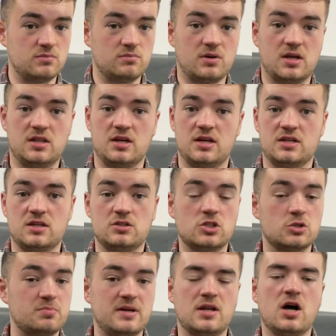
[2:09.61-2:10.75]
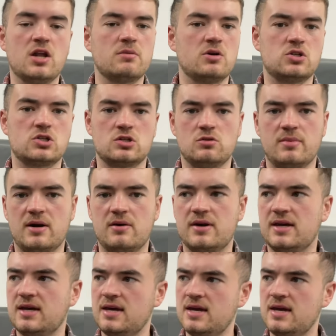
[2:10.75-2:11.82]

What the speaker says: like, just being unemotional about it.